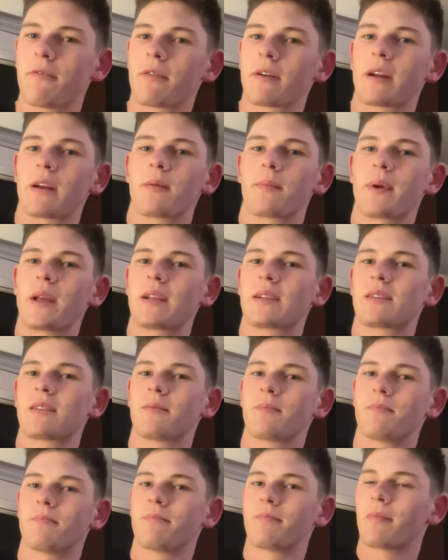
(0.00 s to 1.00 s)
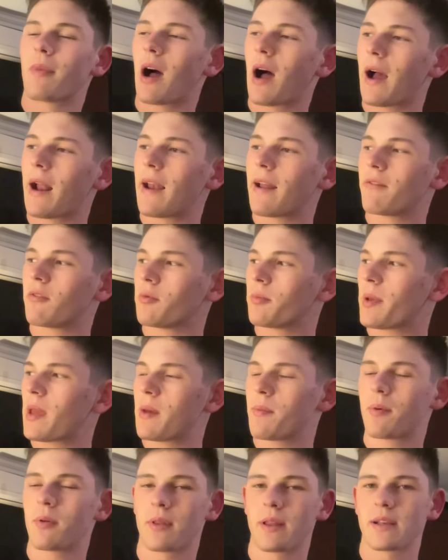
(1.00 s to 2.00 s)
We're going to meet some high level
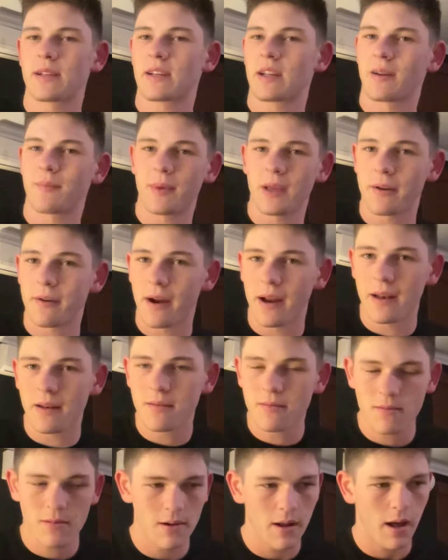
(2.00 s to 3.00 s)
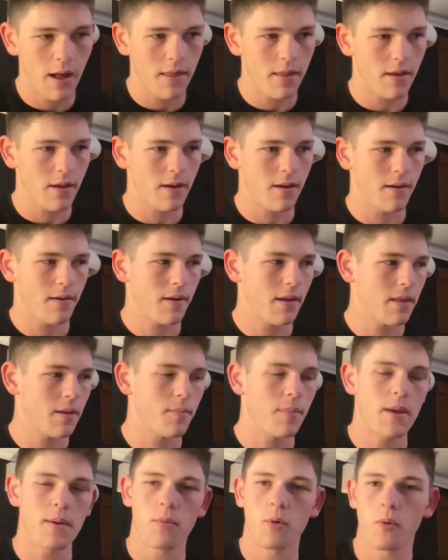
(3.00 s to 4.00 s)
people. There's going to be great other other
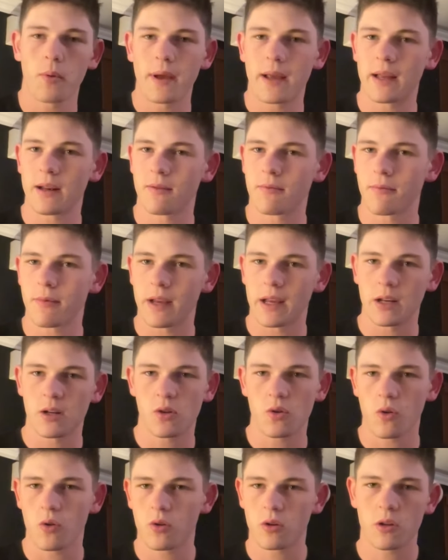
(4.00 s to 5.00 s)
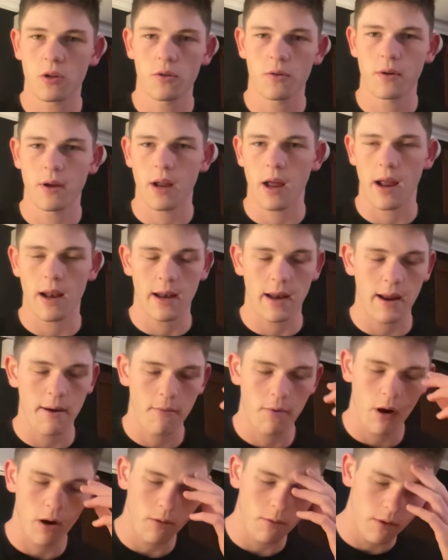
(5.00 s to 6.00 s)
people we can we can talk to and
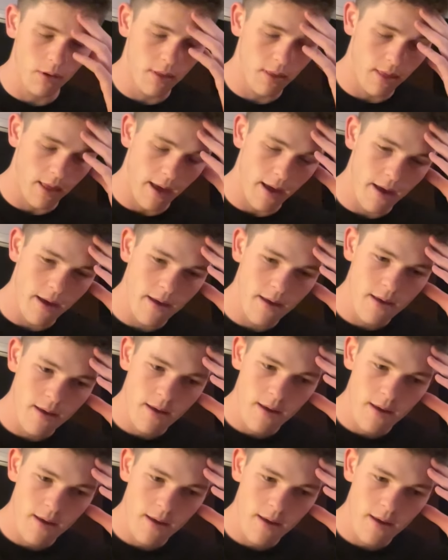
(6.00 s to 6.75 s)
network with there.